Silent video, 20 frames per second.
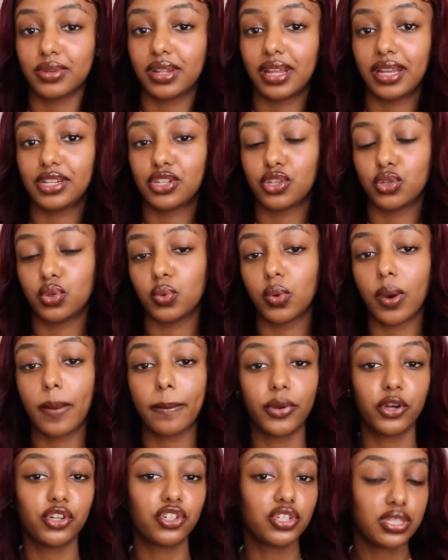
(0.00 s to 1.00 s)
like to
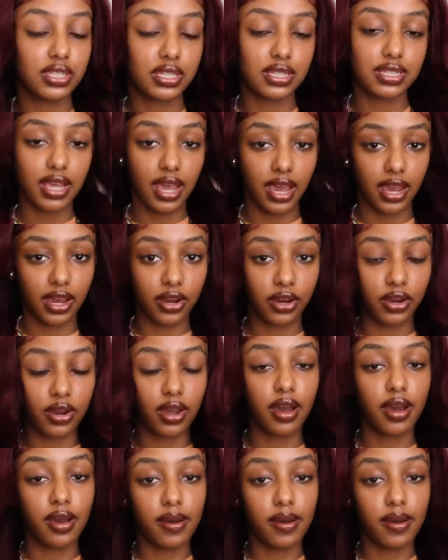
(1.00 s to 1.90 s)
purchase this hair,